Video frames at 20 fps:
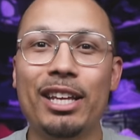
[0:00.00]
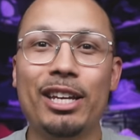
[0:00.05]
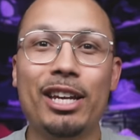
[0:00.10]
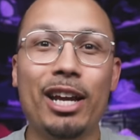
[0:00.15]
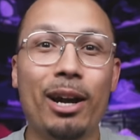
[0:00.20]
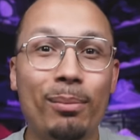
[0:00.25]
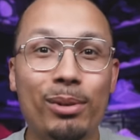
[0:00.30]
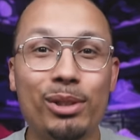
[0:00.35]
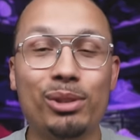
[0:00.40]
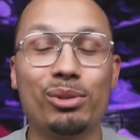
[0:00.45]
The
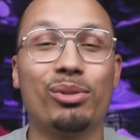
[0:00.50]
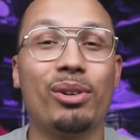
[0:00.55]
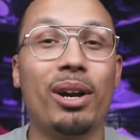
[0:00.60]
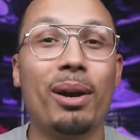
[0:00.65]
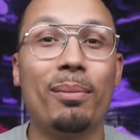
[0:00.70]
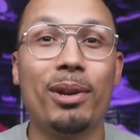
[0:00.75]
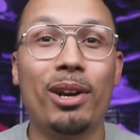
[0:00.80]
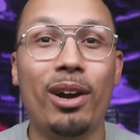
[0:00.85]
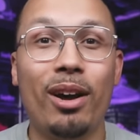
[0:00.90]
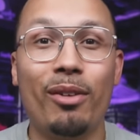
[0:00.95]
numbers were
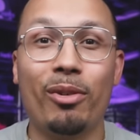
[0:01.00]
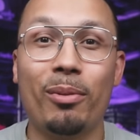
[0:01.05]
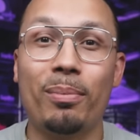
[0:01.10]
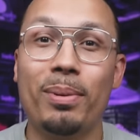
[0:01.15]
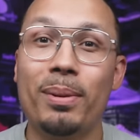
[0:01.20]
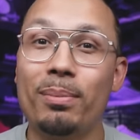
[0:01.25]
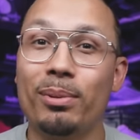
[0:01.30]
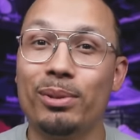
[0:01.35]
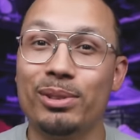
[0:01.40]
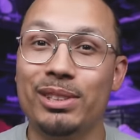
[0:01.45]
rubbing off of
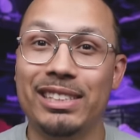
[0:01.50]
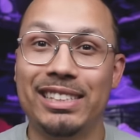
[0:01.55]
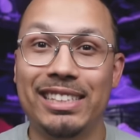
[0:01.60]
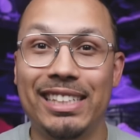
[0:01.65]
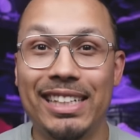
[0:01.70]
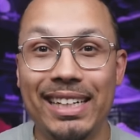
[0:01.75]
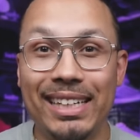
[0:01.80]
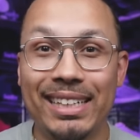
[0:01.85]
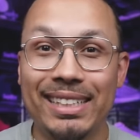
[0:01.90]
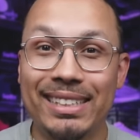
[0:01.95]
people's
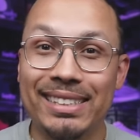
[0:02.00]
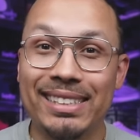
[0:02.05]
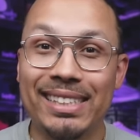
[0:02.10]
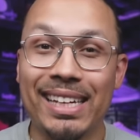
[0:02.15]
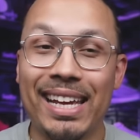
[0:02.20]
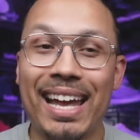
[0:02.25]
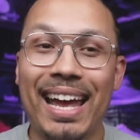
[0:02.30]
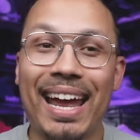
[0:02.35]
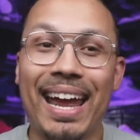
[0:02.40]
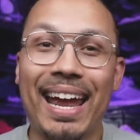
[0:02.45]
jeans
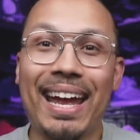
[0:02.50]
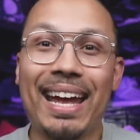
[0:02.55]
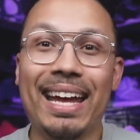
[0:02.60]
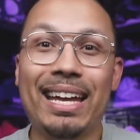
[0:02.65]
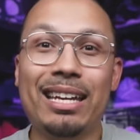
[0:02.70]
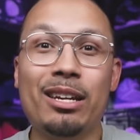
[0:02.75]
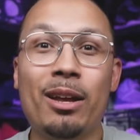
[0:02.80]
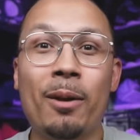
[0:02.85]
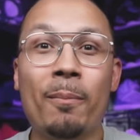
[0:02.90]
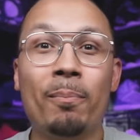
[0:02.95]

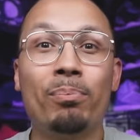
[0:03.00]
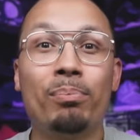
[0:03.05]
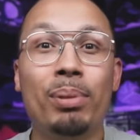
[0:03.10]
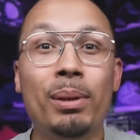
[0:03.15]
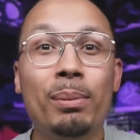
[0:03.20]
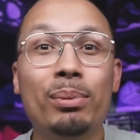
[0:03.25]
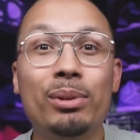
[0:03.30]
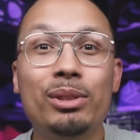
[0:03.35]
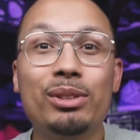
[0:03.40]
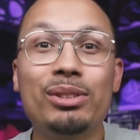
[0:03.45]
and
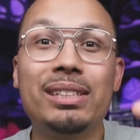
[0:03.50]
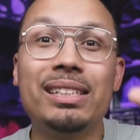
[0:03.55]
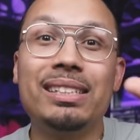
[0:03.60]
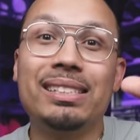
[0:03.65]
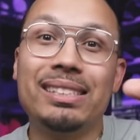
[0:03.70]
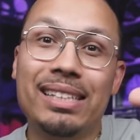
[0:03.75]
people used to